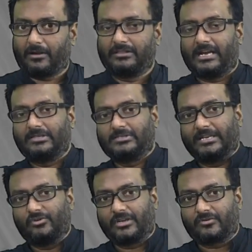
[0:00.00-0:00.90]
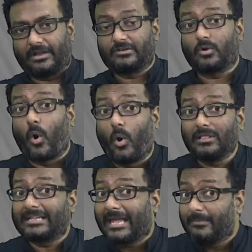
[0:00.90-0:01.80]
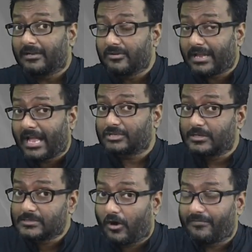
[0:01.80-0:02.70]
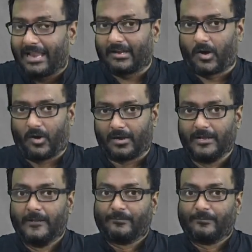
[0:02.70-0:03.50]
On the other side you can write down all the chemical reactions of alcohol.